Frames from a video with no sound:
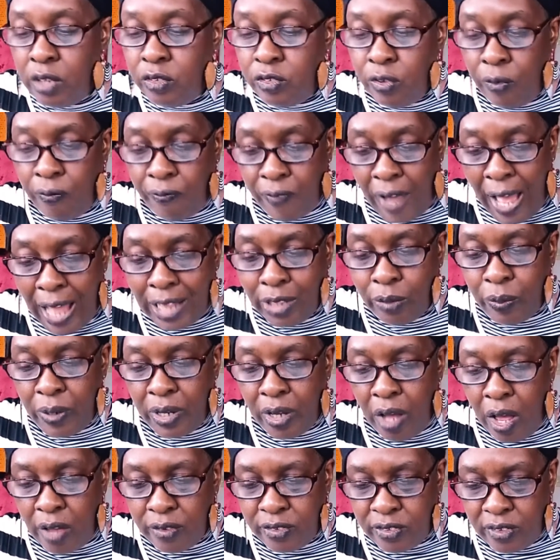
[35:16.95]
to following
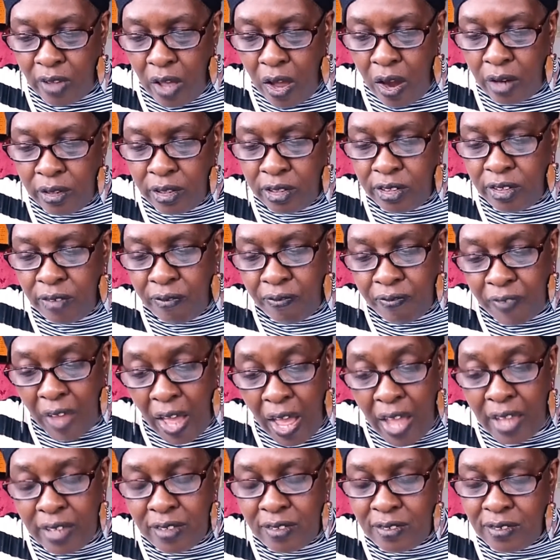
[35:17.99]
AUSAR, the
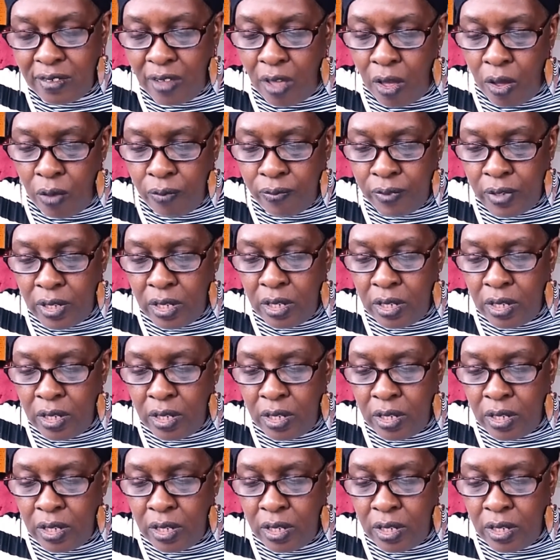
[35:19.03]
divine self.